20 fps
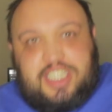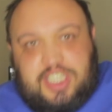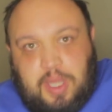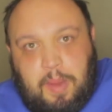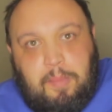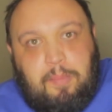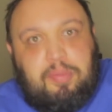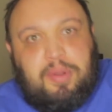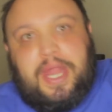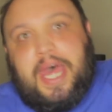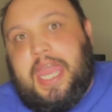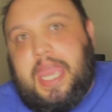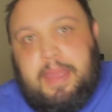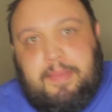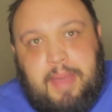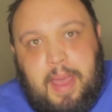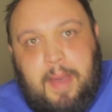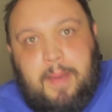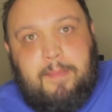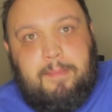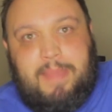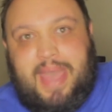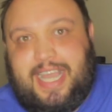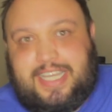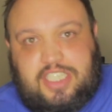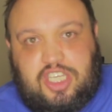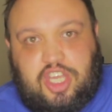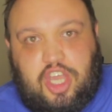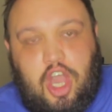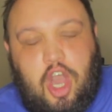to blame
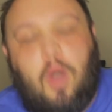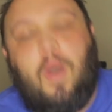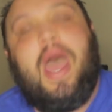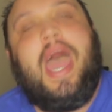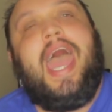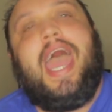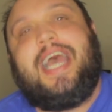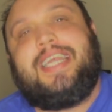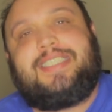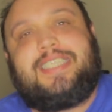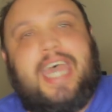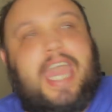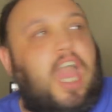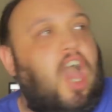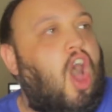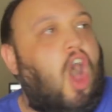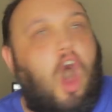Mexico and say,